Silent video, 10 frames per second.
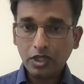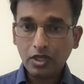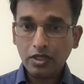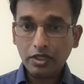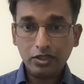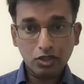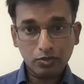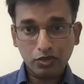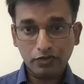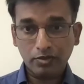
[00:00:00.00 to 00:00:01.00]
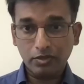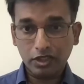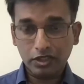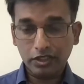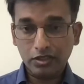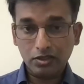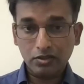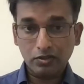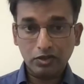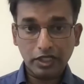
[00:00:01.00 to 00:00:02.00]
In terms of the merchants,
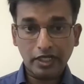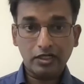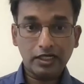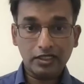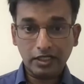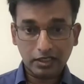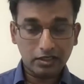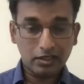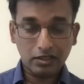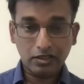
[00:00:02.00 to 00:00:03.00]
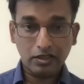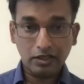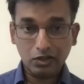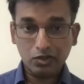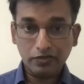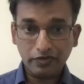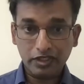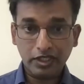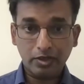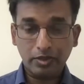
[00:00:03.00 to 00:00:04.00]
that's another
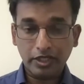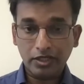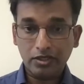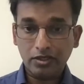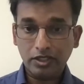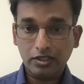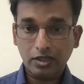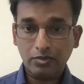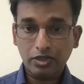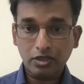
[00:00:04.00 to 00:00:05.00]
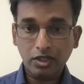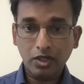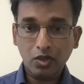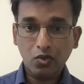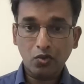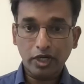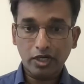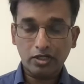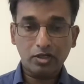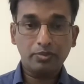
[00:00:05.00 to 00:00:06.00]
user-facing application example
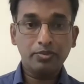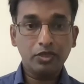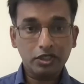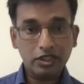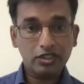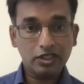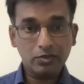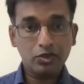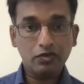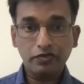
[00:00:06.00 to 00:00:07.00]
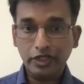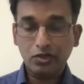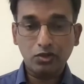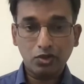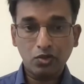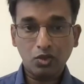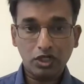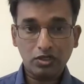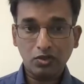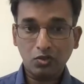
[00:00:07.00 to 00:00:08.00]
where the merchants themselves need to know
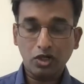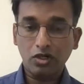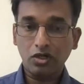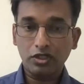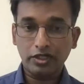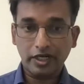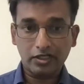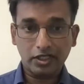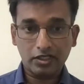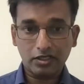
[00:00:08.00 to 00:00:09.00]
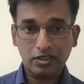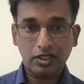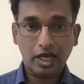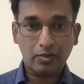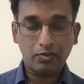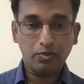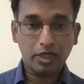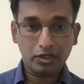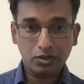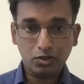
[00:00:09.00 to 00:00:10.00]
what are all the transactions that have
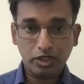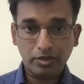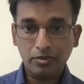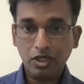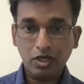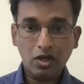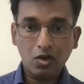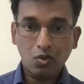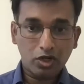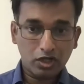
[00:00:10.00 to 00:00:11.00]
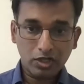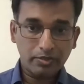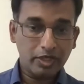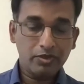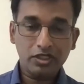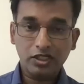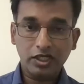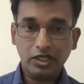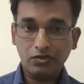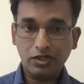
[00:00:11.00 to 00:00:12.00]
passed through them, what are the payments that they
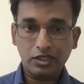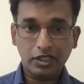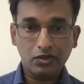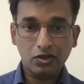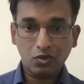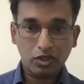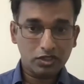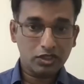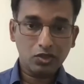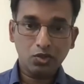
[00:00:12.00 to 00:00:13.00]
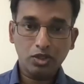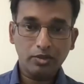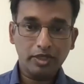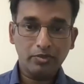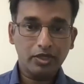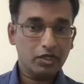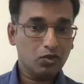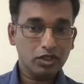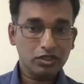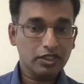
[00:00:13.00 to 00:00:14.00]
have received, what is the total payment, what
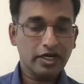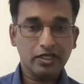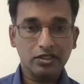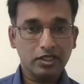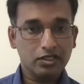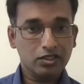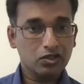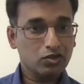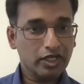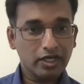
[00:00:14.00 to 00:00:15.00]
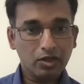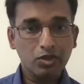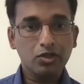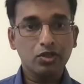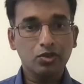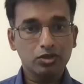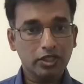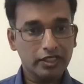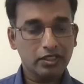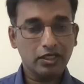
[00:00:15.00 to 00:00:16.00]
is the transaction. So they're able to do
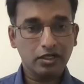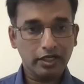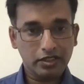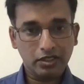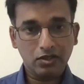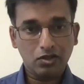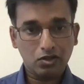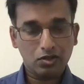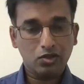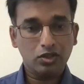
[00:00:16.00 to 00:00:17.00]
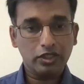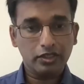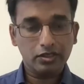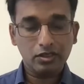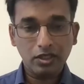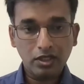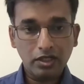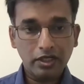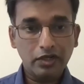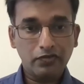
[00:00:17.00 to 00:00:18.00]
slicing and dicing across all these
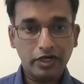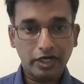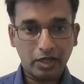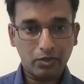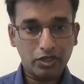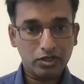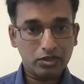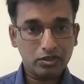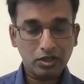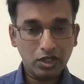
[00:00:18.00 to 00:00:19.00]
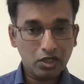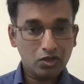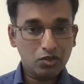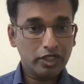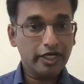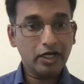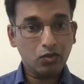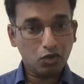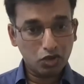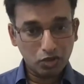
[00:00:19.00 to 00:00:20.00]
different dimensions. So the data
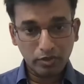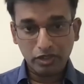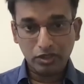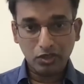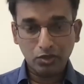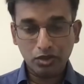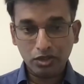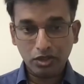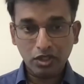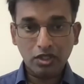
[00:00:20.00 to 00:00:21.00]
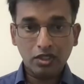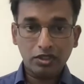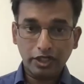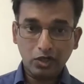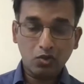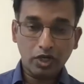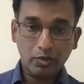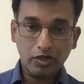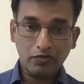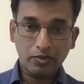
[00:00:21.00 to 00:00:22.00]
volume is huge. The
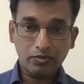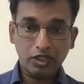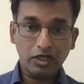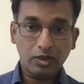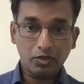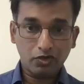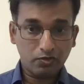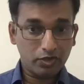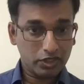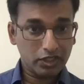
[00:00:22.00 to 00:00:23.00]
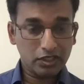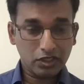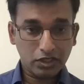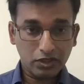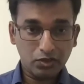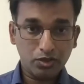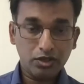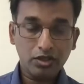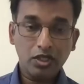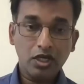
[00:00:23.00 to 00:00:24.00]
requirement from the number of merchants are huge,
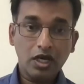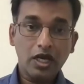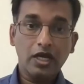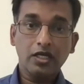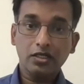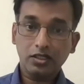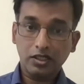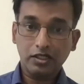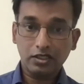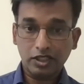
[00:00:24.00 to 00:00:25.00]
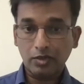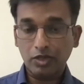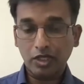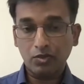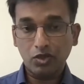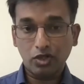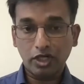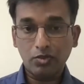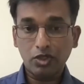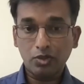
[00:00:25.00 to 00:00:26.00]
and at the same time you are
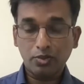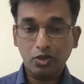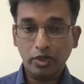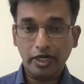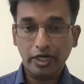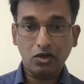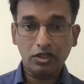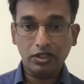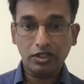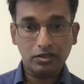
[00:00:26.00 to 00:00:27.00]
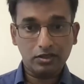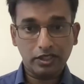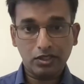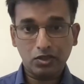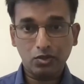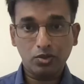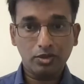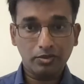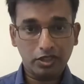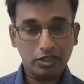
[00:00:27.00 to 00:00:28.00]
able to provide all these insights to the
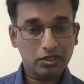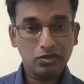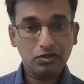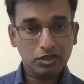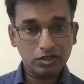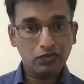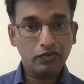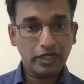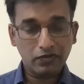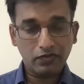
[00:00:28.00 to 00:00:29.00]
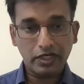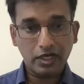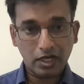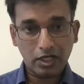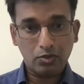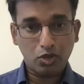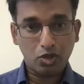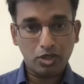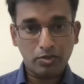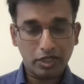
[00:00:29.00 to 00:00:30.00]
merchant. So this is a very, very hard
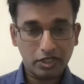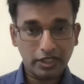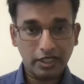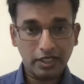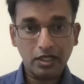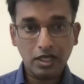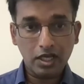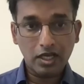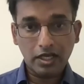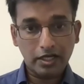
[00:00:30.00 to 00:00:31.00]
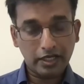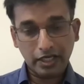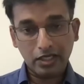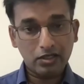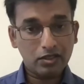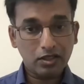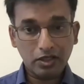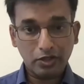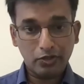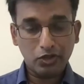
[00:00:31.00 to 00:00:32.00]
problem at scale. And again,
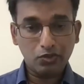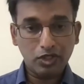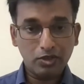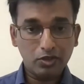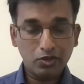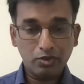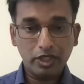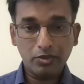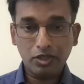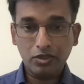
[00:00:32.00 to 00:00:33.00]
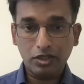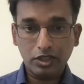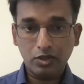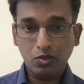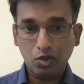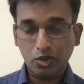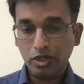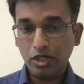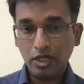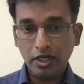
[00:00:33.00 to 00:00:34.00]
you will be able to learn more
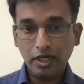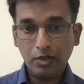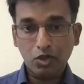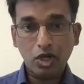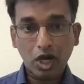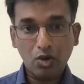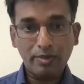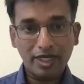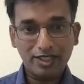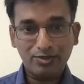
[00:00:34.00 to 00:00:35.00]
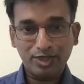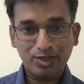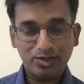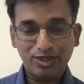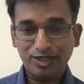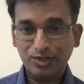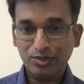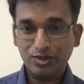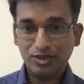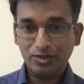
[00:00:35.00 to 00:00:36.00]
about how Apache Pino is
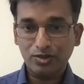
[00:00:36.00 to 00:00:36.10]
used to